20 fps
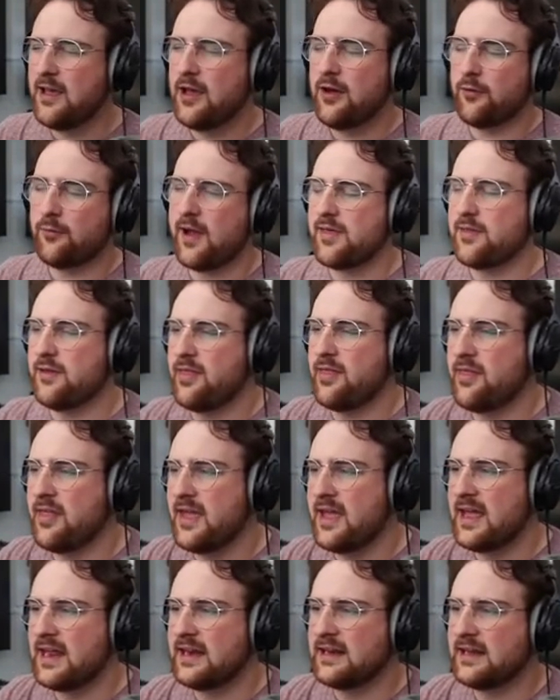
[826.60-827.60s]
rather
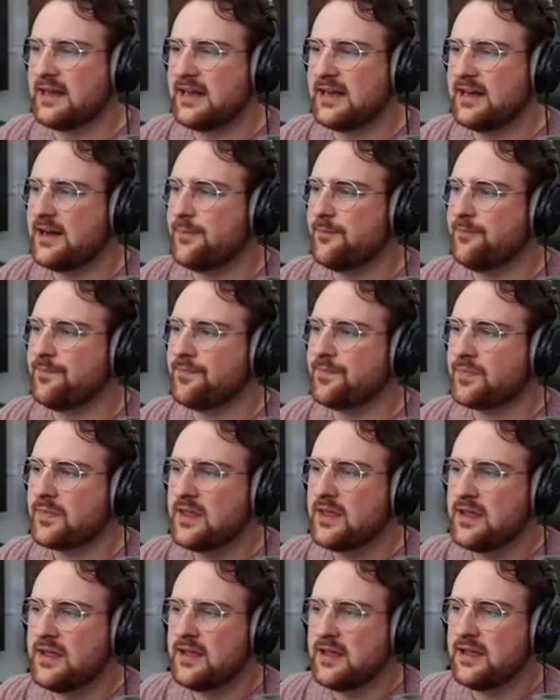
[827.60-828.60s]
than
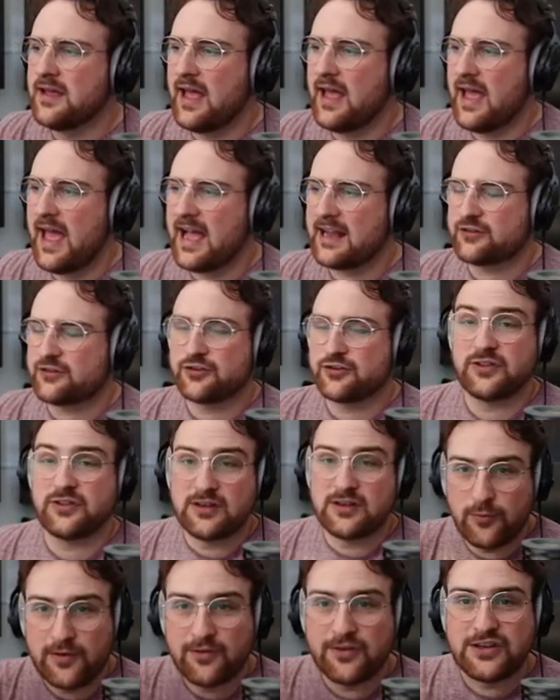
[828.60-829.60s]

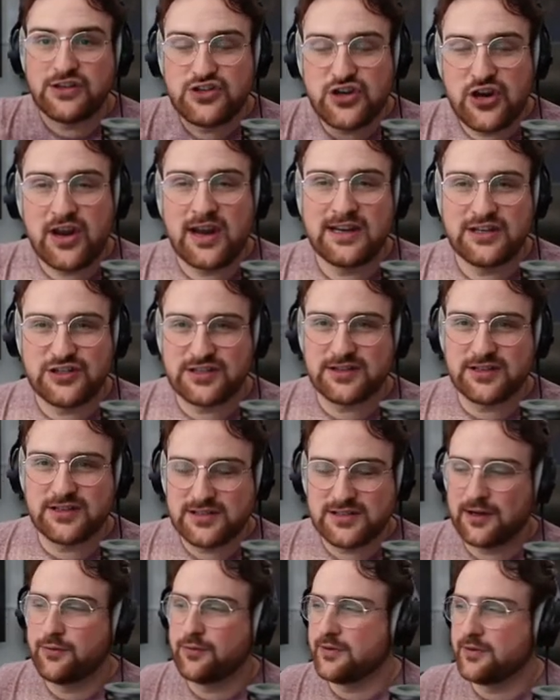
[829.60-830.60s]
actually really changing the
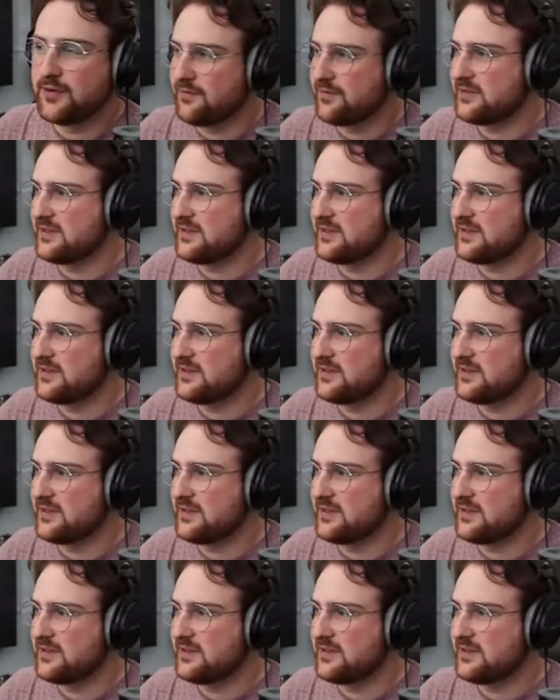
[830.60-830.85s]
tone of